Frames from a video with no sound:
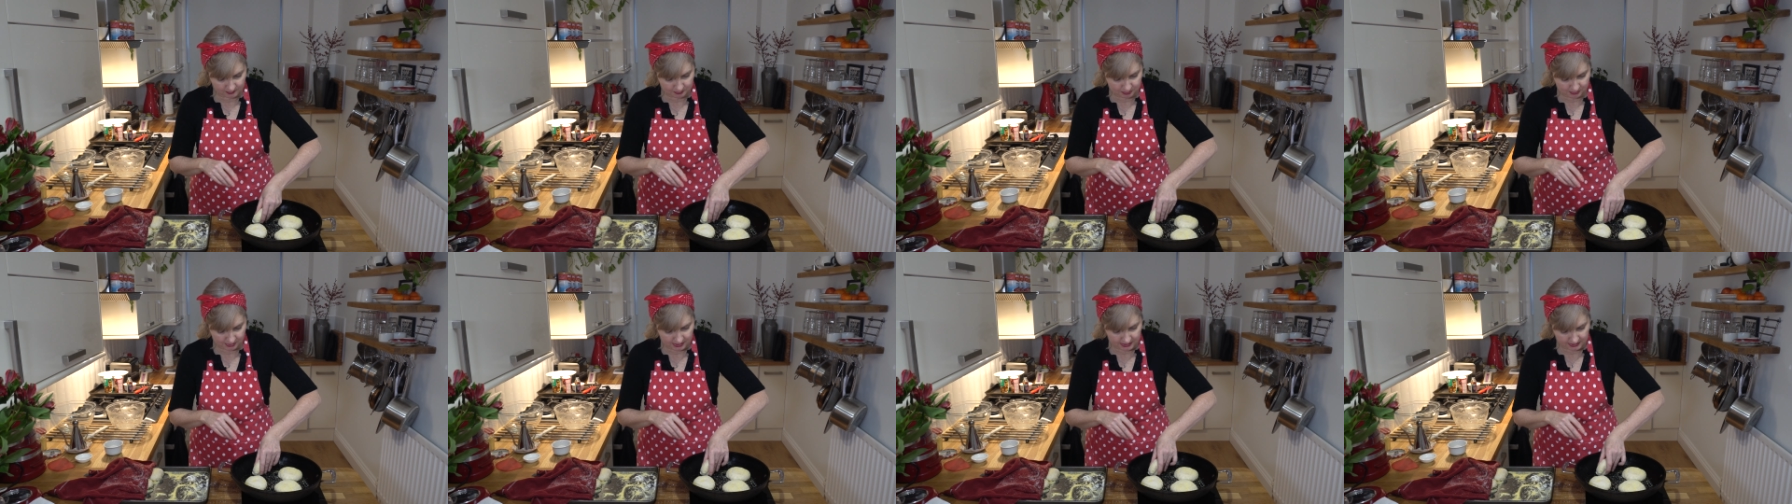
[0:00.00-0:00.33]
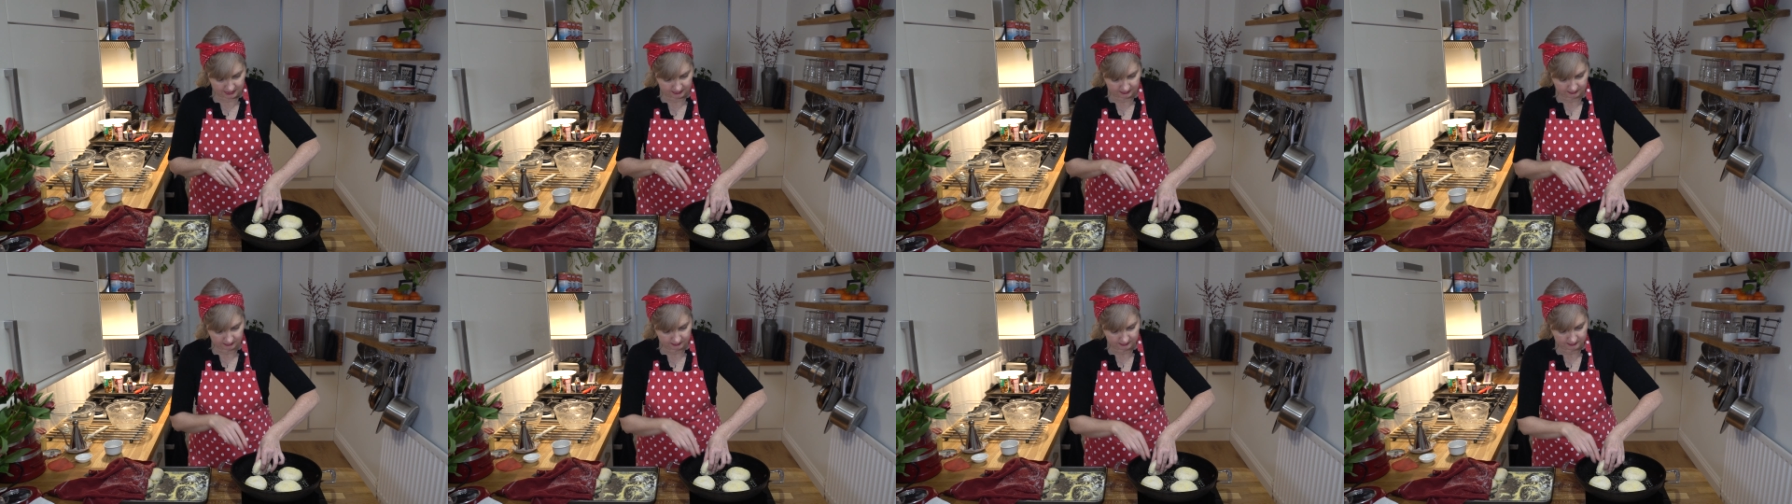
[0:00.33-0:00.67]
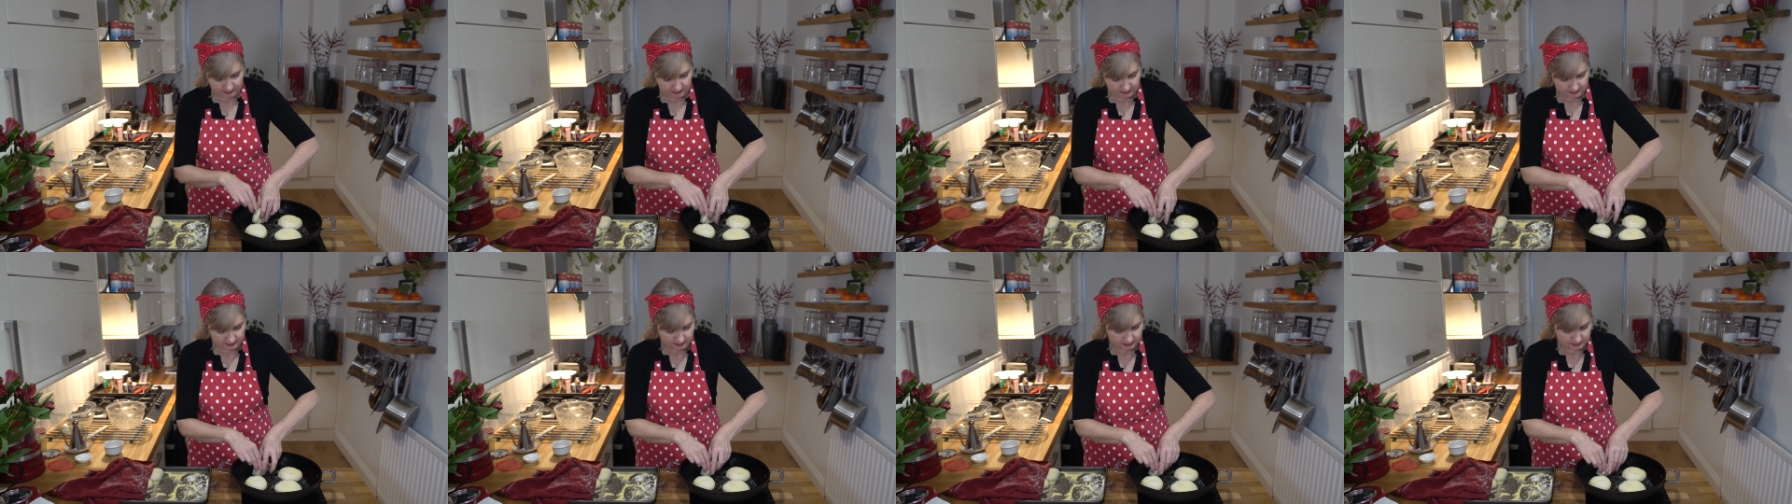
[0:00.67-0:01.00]
brown
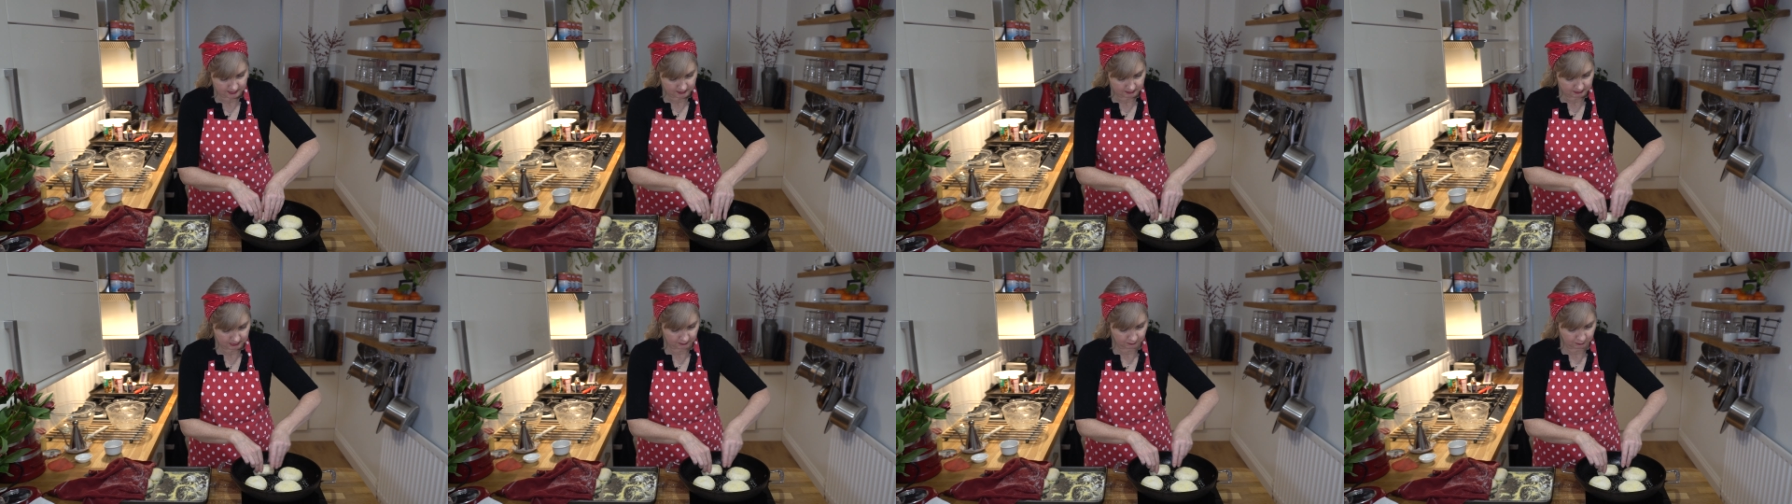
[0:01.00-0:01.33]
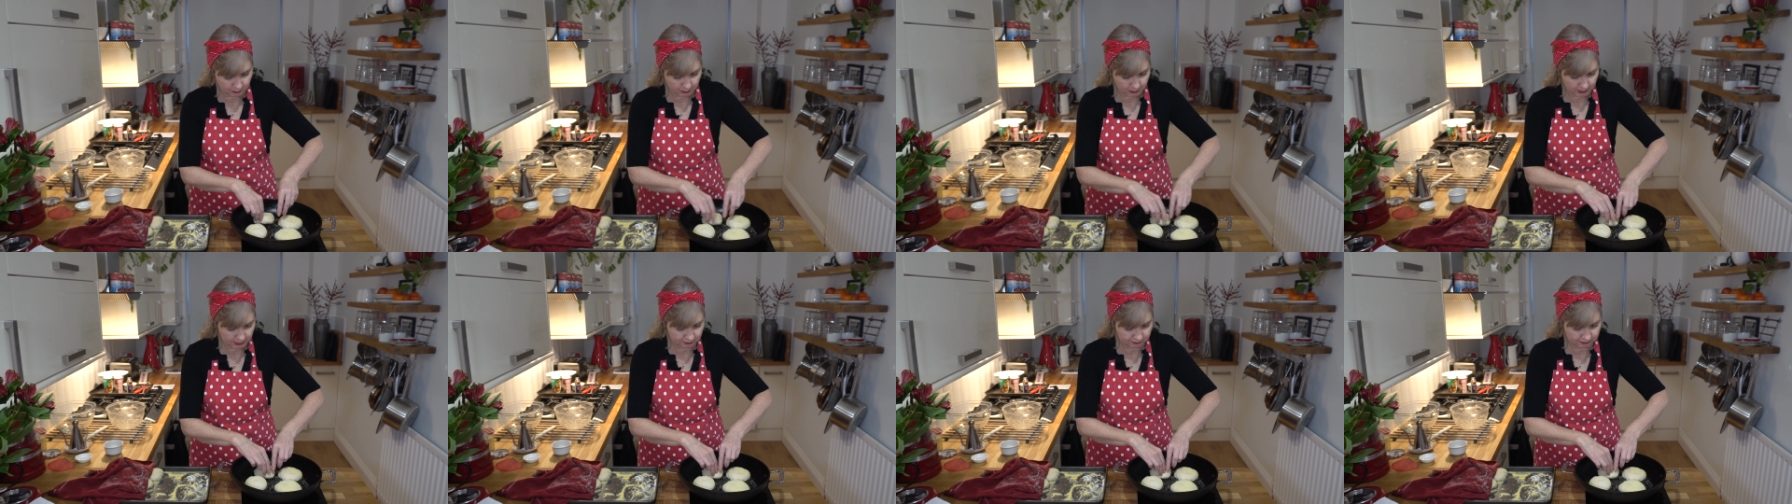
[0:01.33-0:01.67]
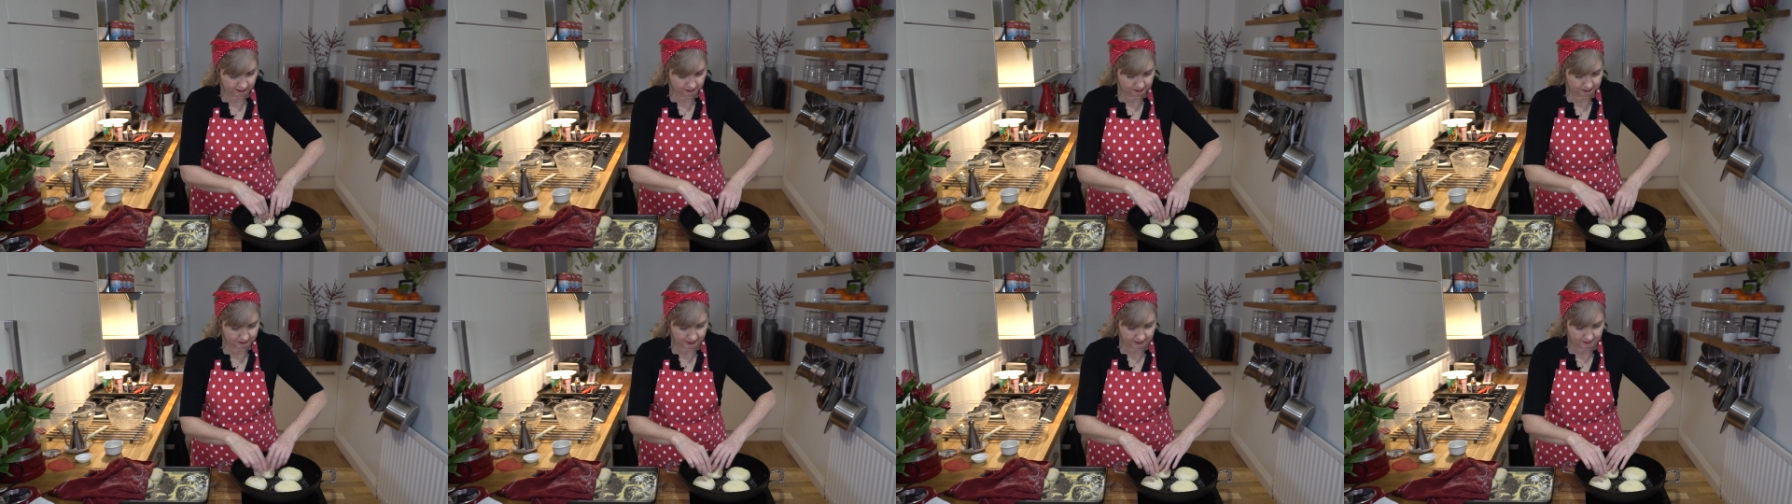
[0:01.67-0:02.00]
before we
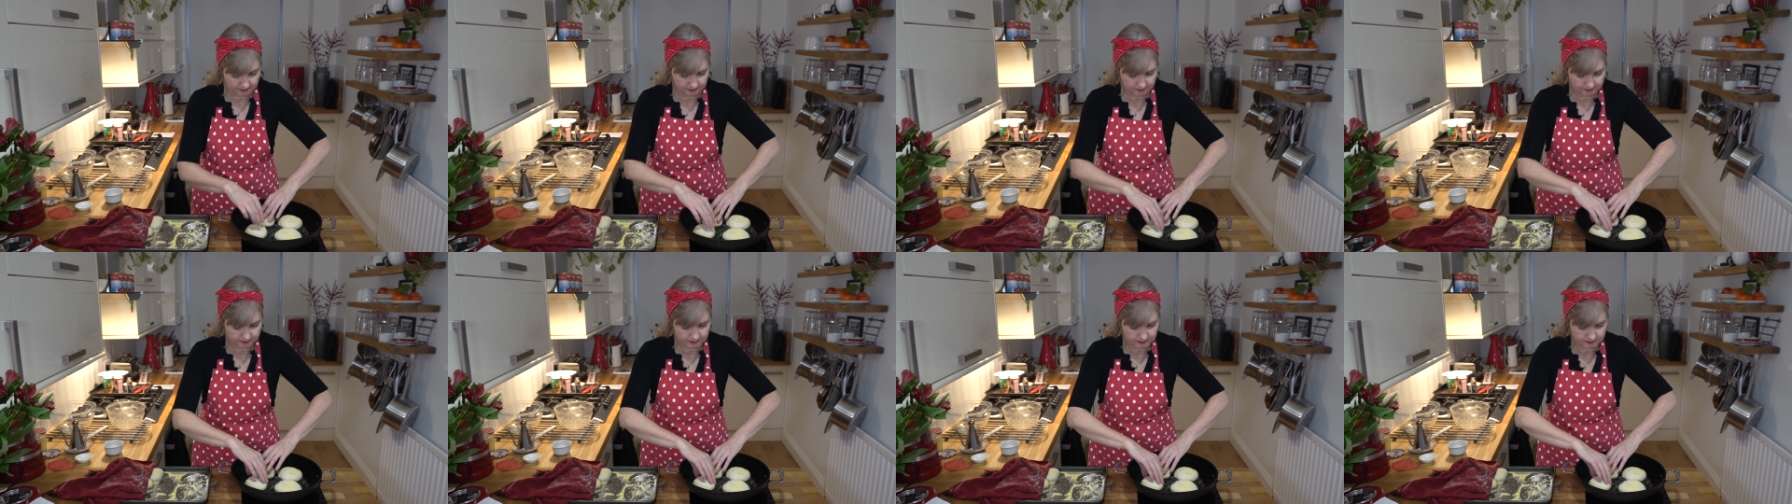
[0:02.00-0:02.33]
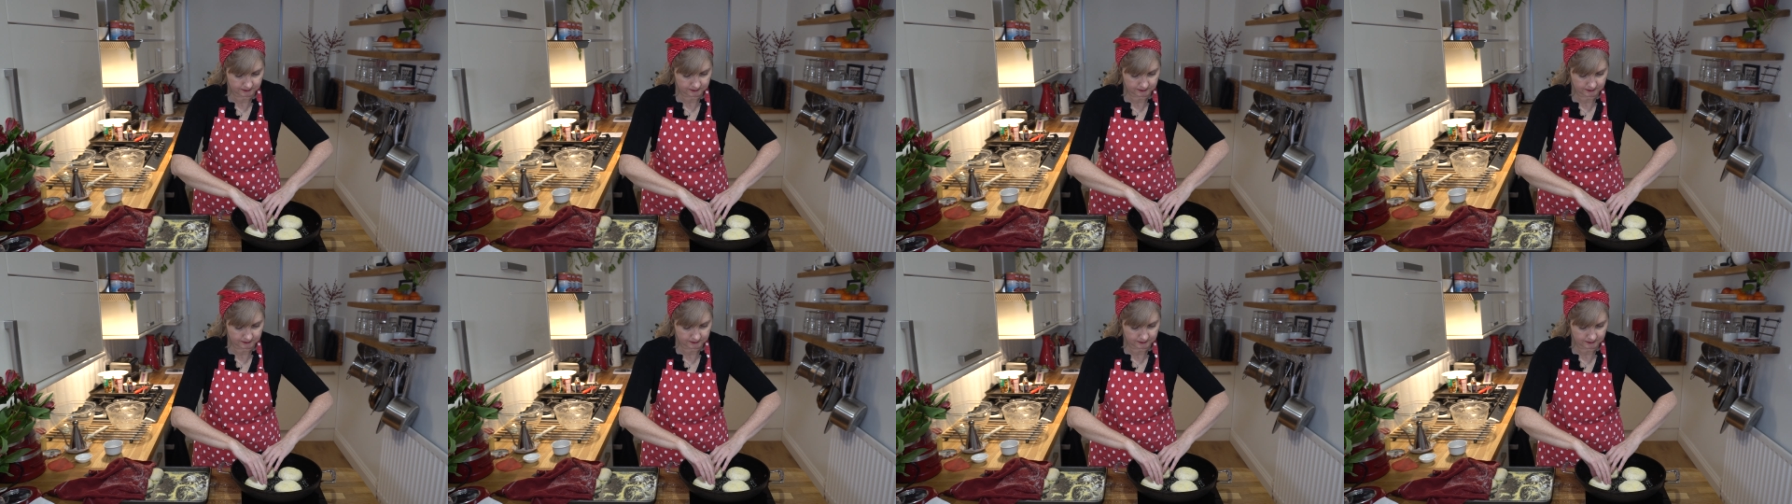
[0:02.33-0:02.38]
flip them.